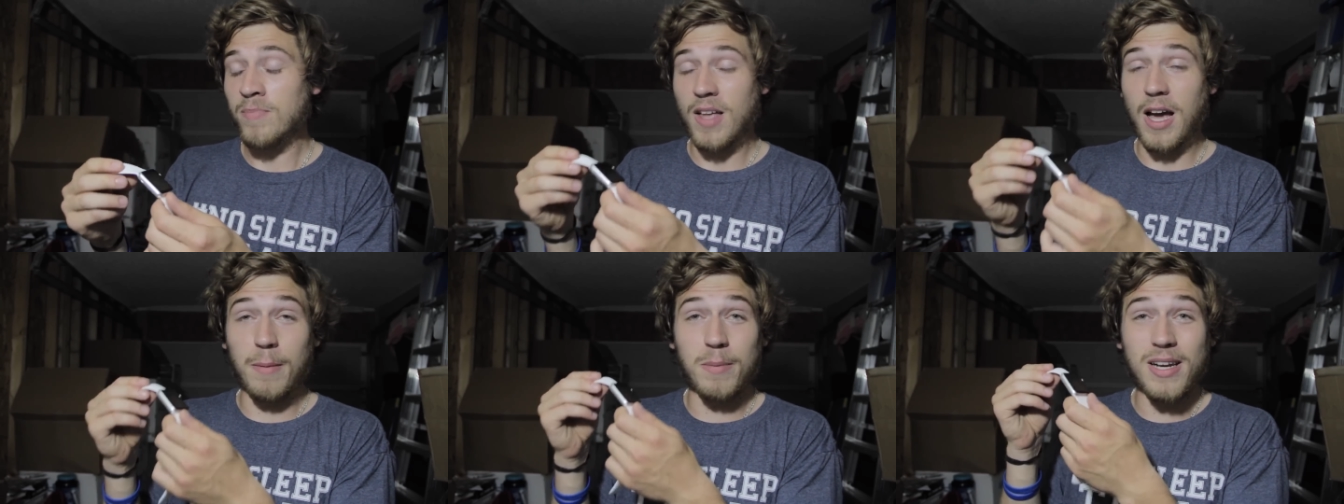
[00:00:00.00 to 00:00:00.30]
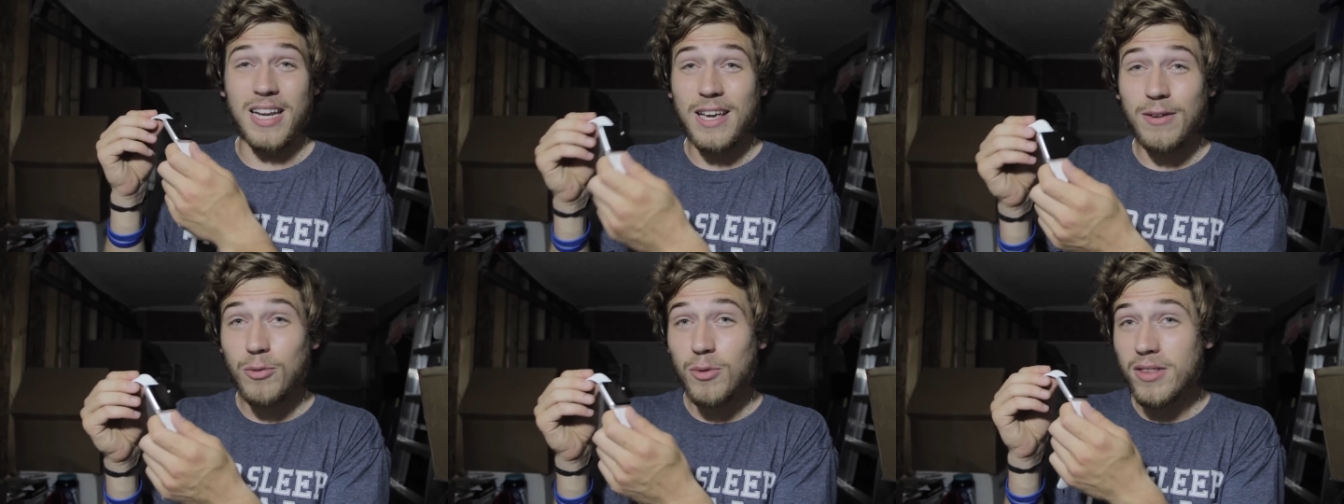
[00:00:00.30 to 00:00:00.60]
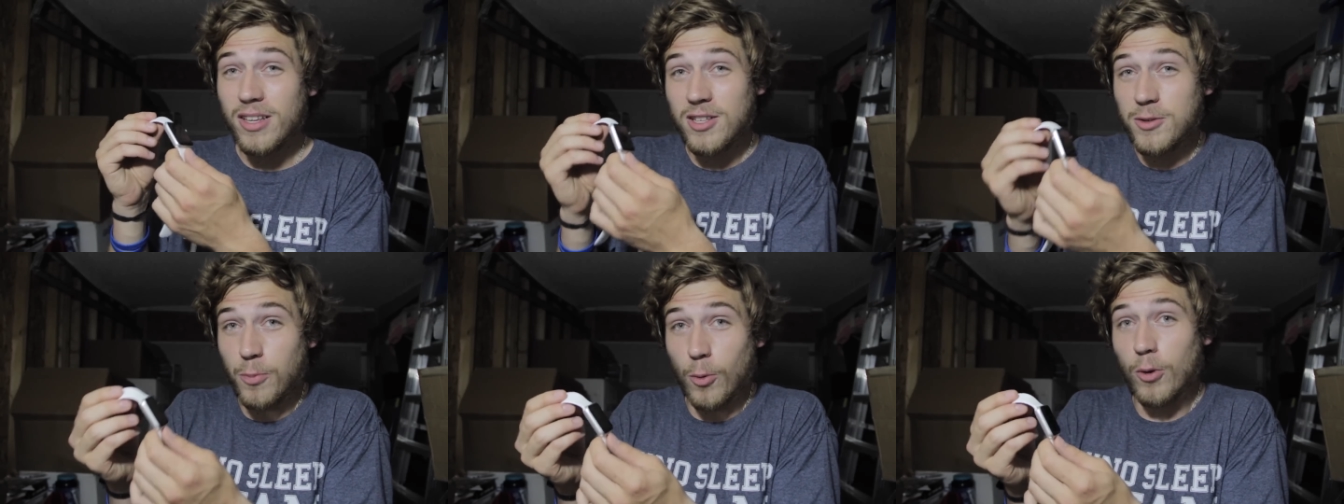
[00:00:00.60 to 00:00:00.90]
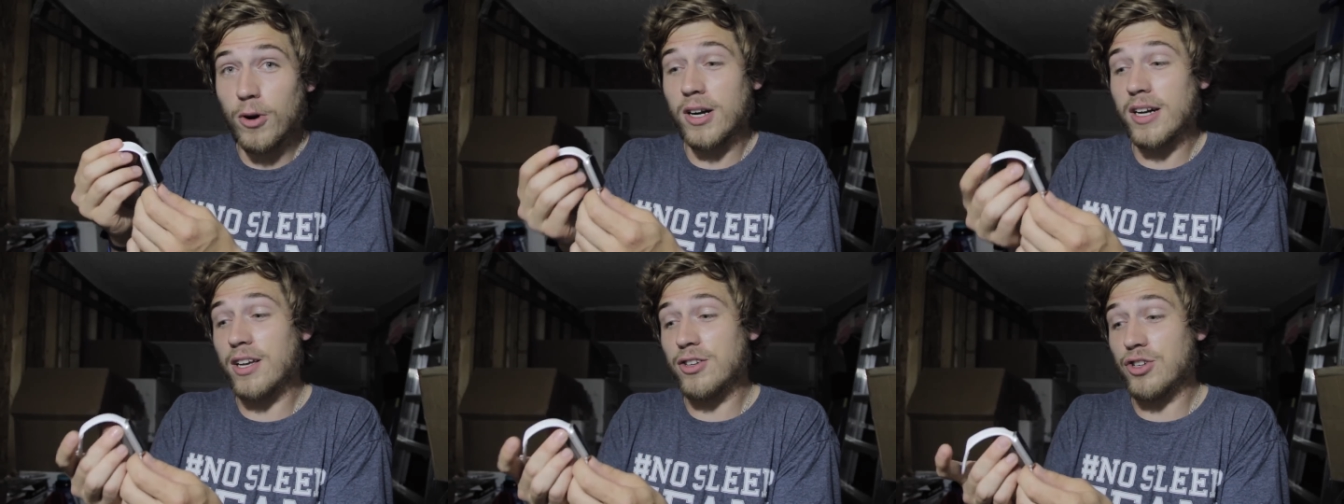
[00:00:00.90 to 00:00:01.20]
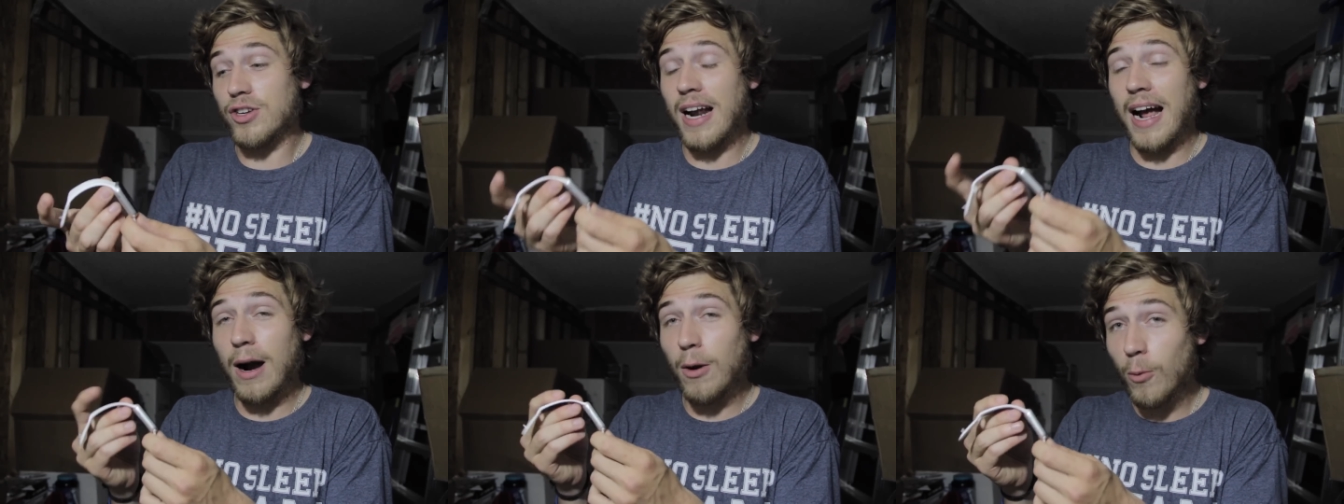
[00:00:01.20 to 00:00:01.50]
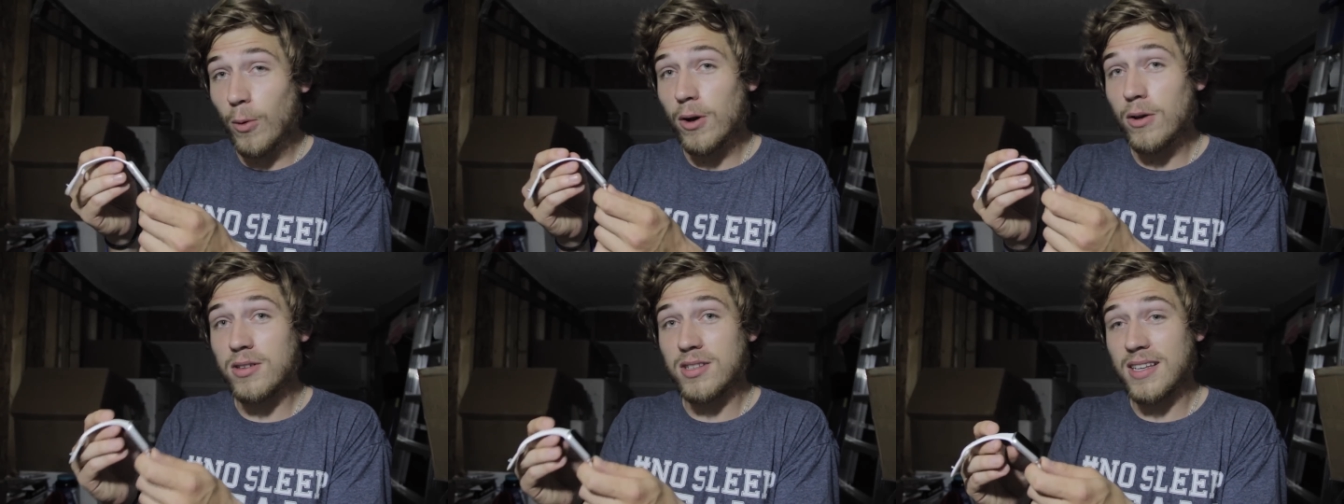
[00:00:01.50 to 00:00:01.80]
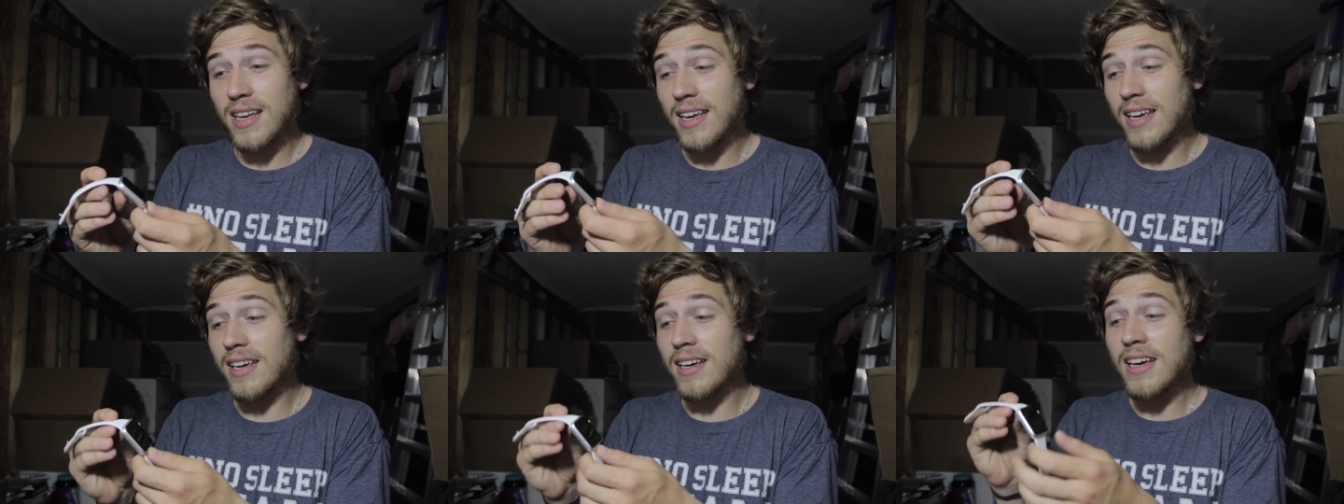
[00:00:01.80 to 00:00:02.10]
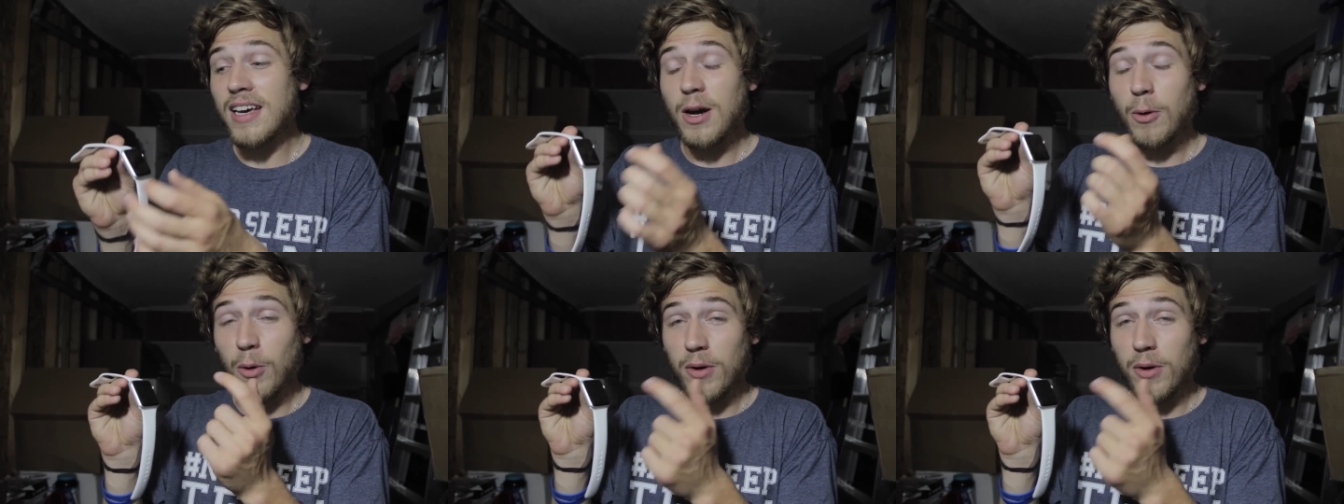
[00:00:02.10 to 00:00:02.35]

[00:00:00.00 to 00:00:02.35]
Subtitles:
But even with the Sport Edition, I will say,